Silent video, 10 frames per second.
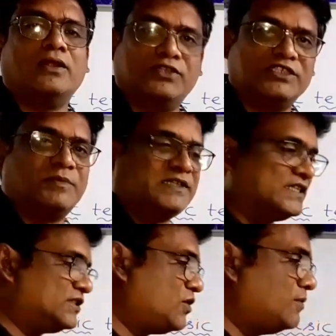these
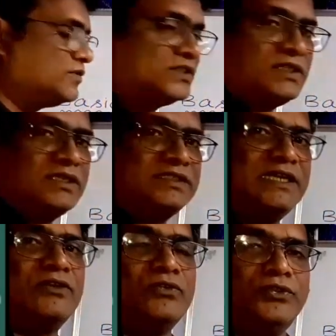basic terms
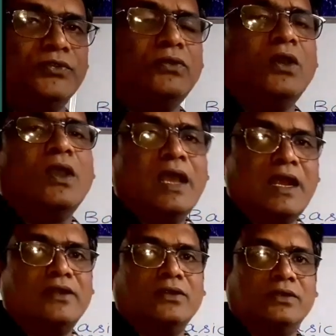said to you,
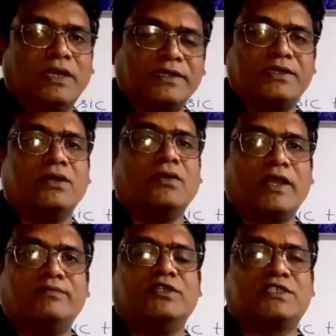and right now
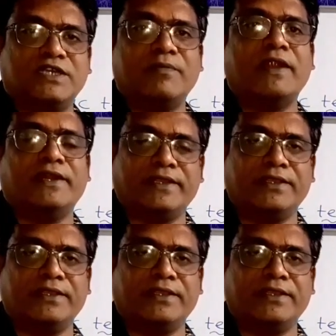I am just reminding